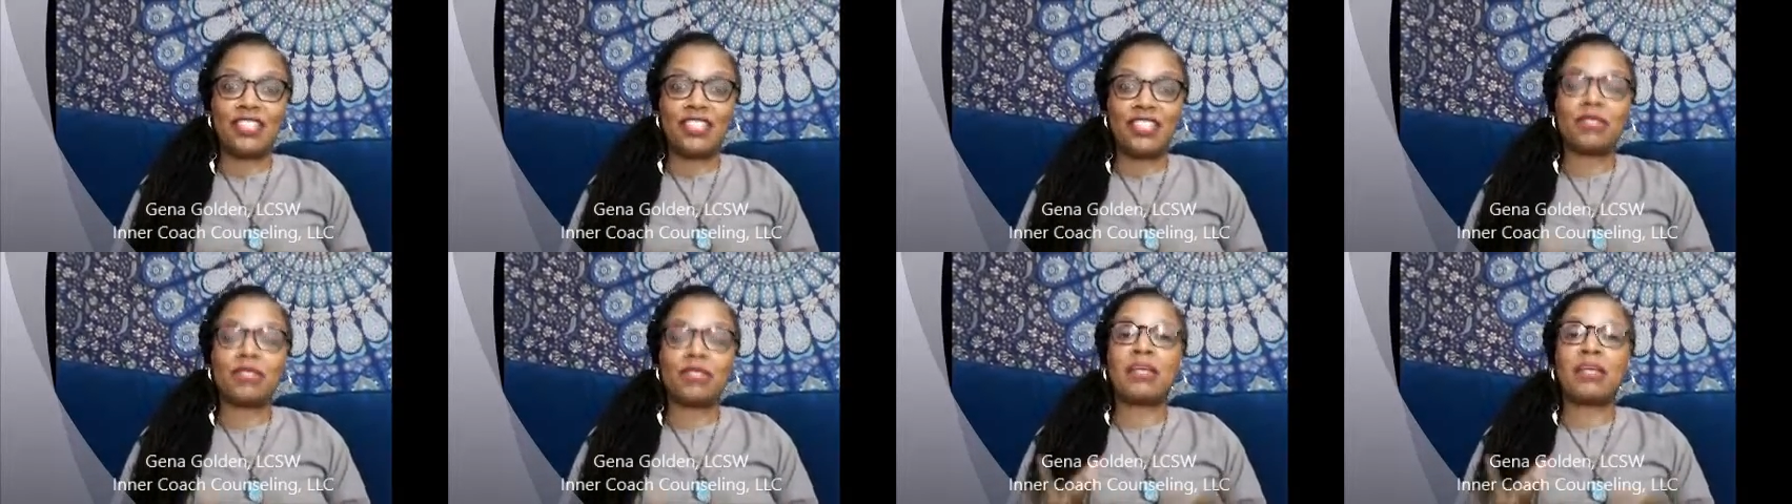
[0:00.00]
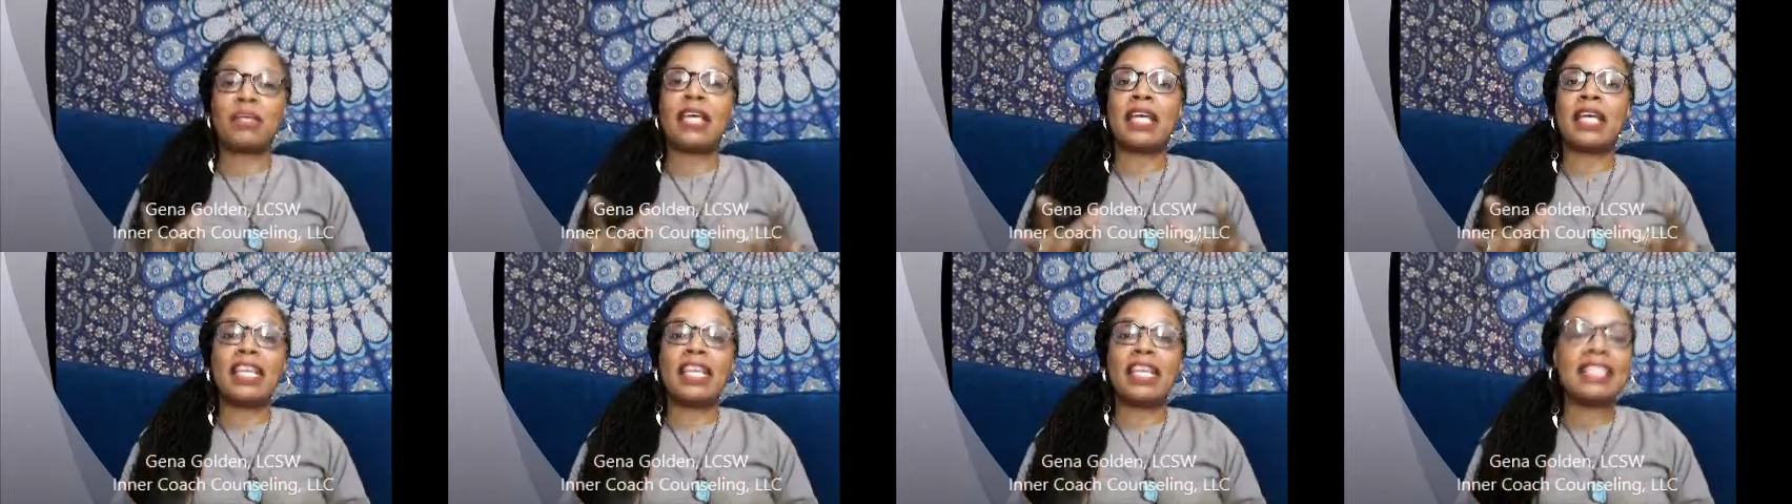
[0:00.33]
But
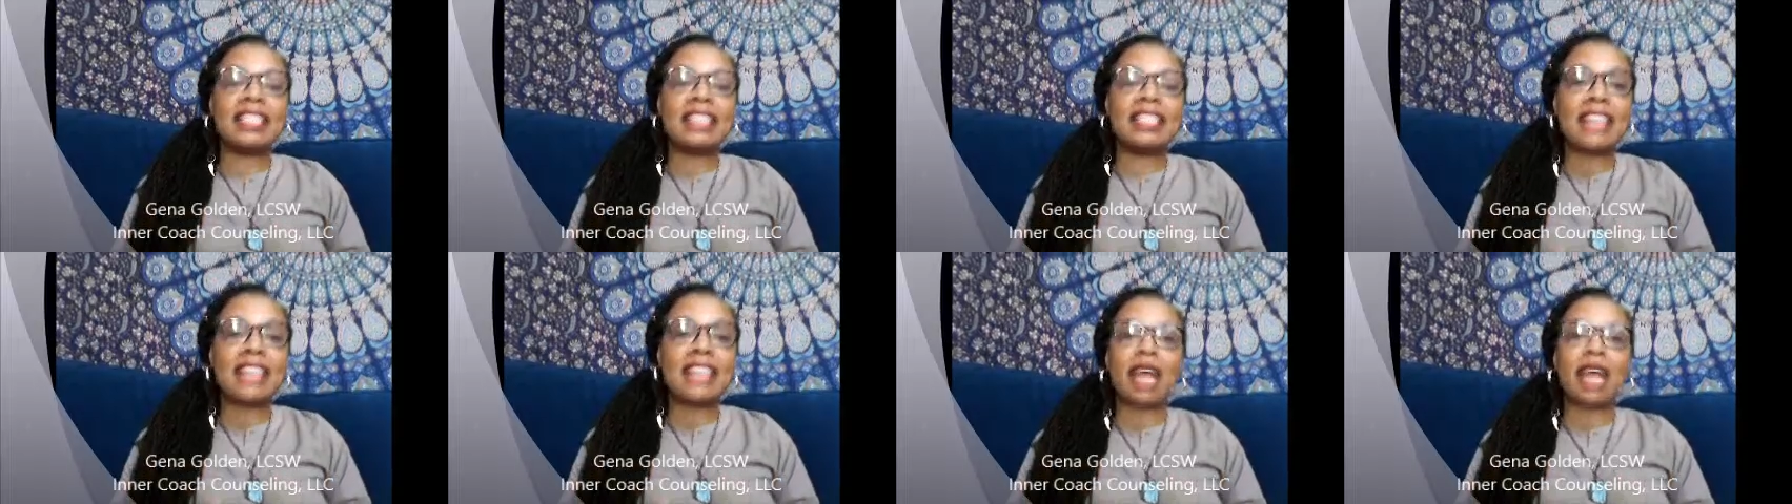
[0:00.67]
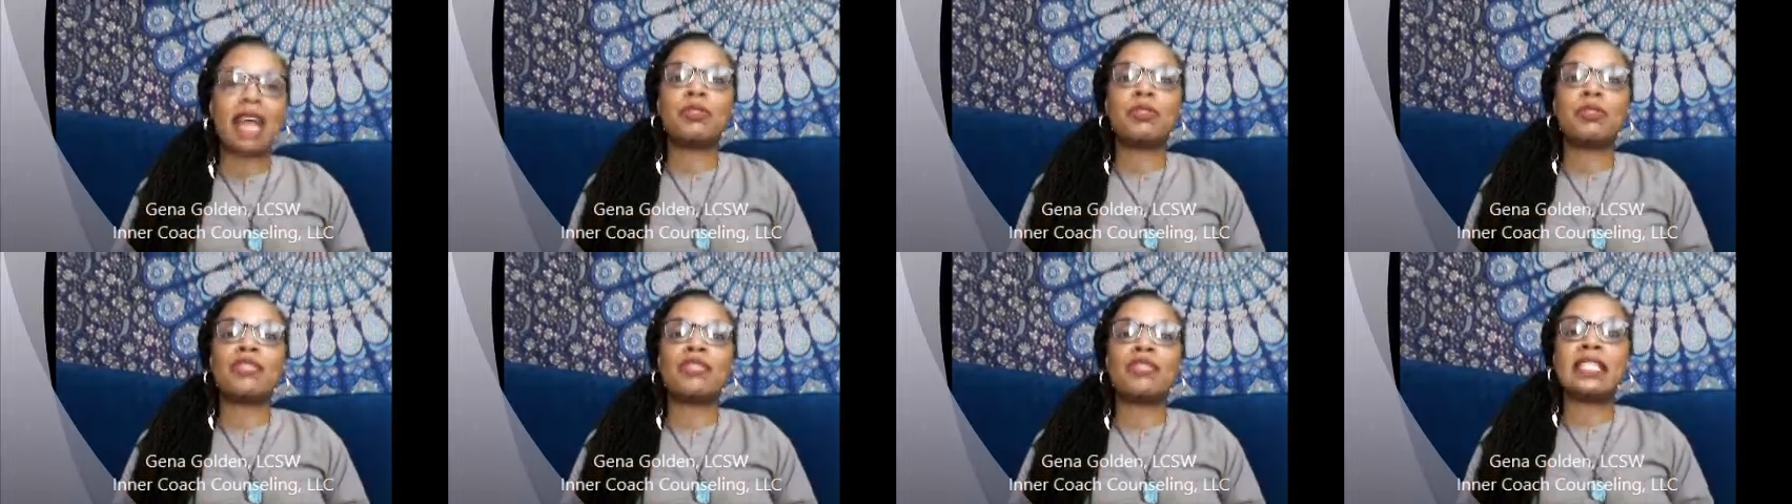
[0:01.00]
anytime you
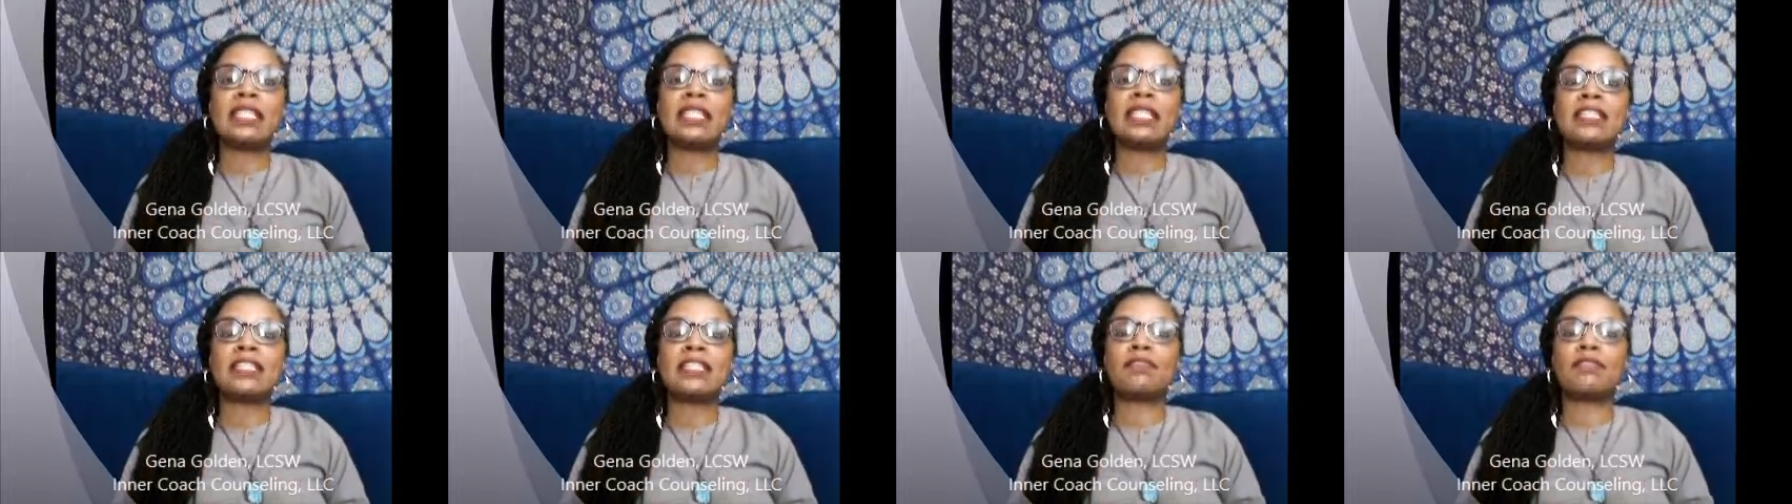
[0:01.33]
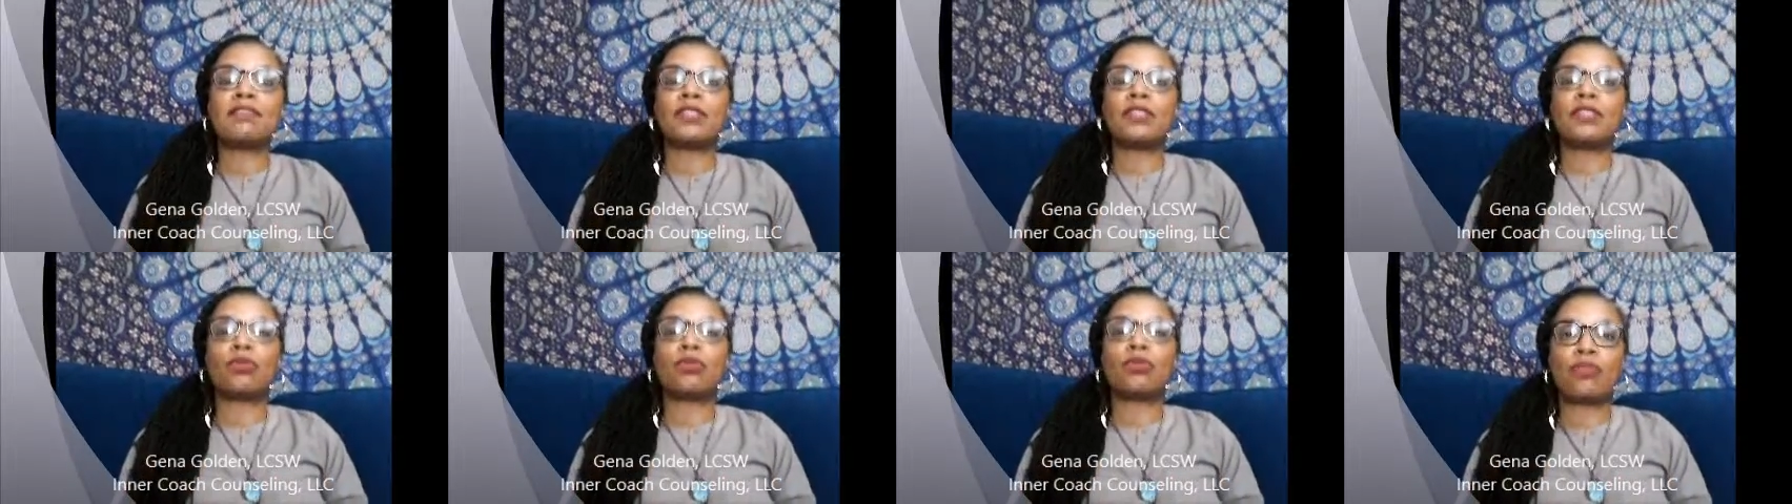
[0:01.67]
need to
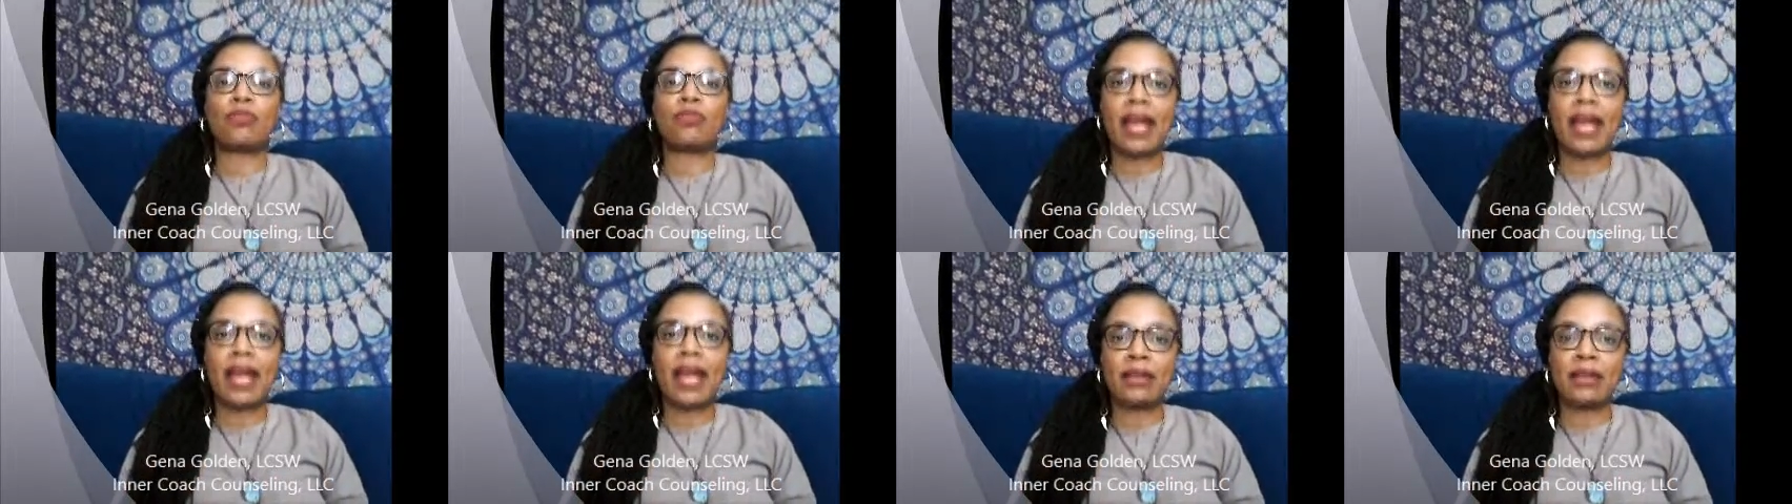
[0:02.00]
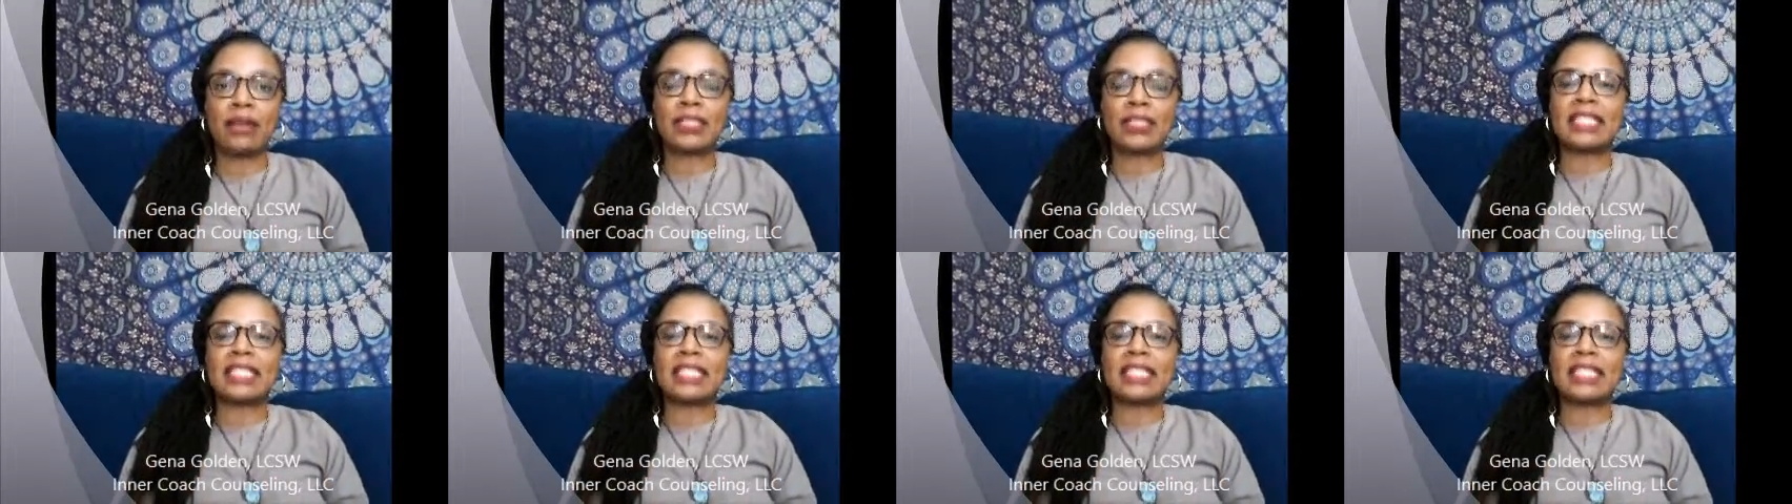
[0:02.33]
feel grounded,